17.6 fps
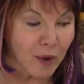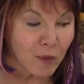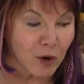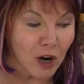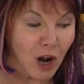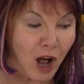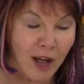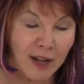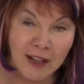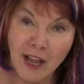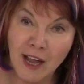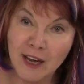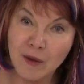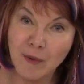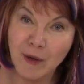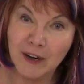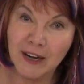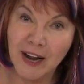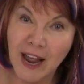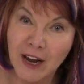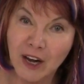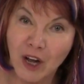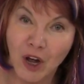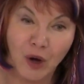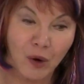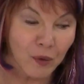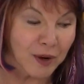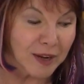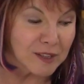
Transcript: And what I like about an echo